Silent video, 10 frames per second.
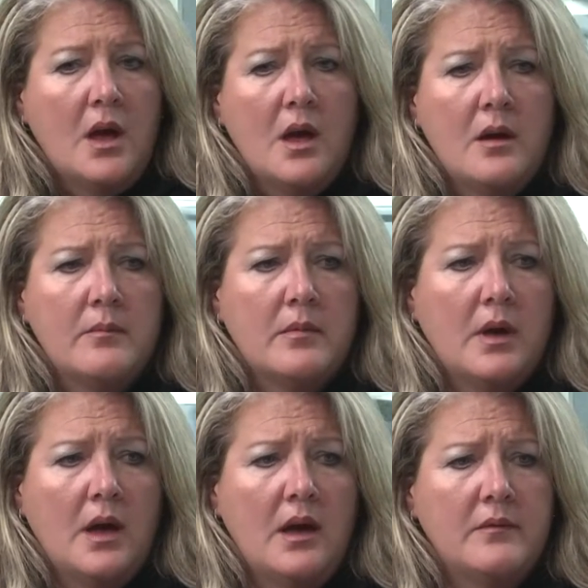I
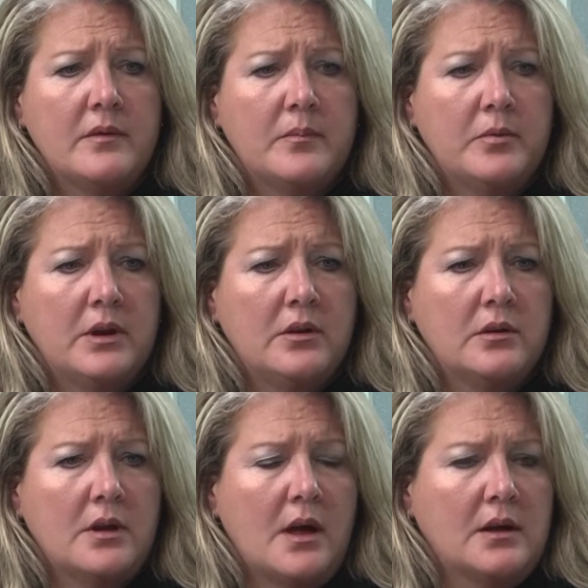have a pretty
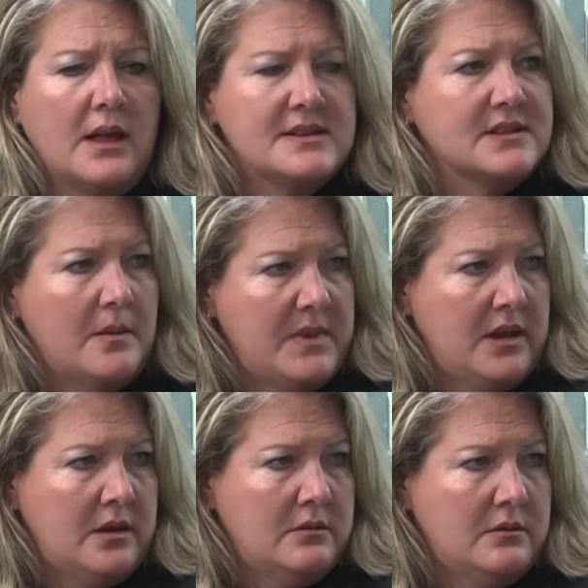good class coming
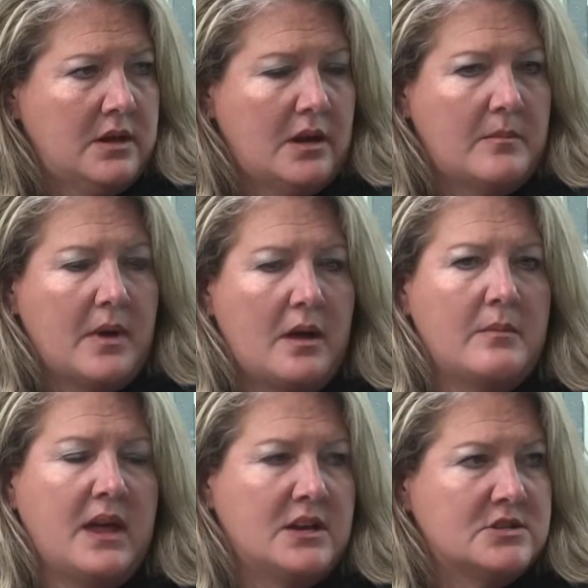in that
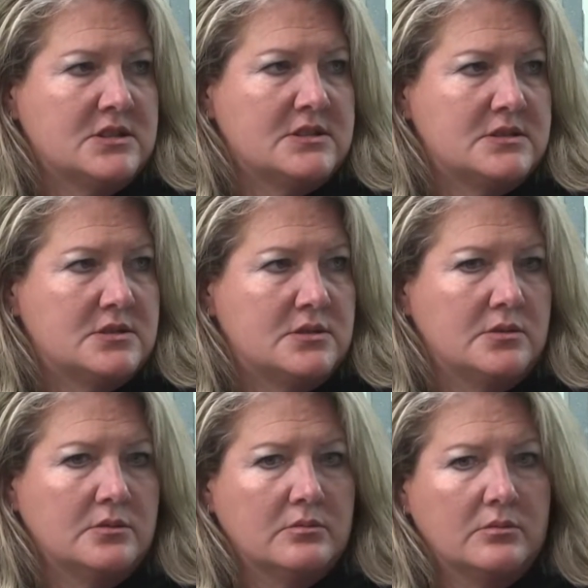I'm anxious
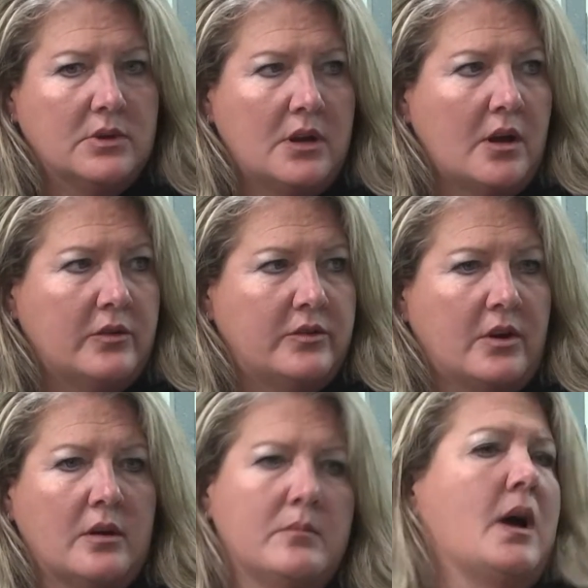to
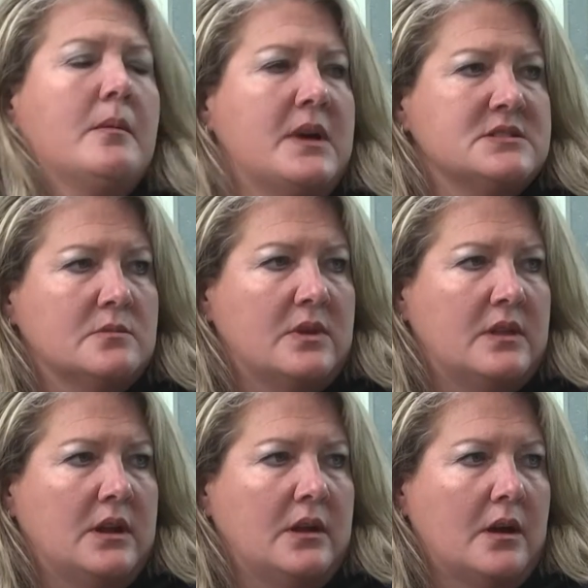start meshing with
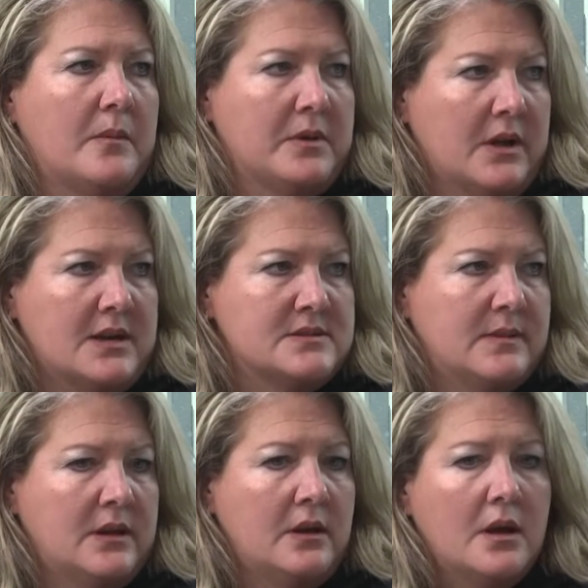the
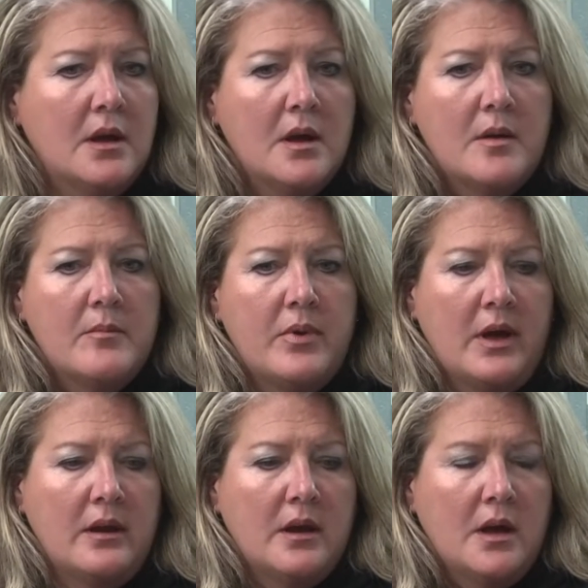upperclassmen,
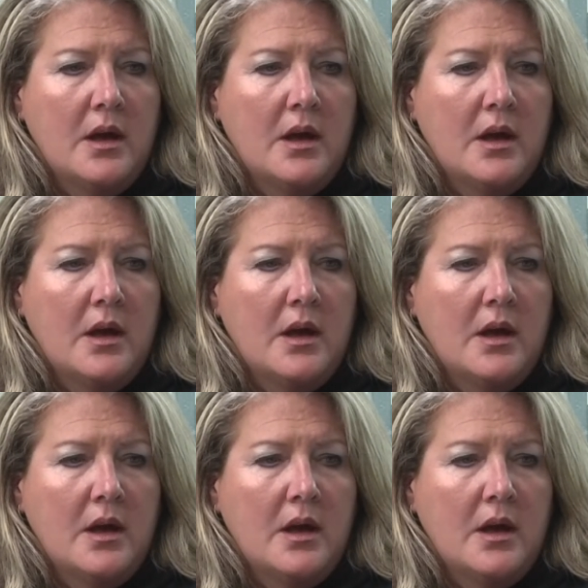but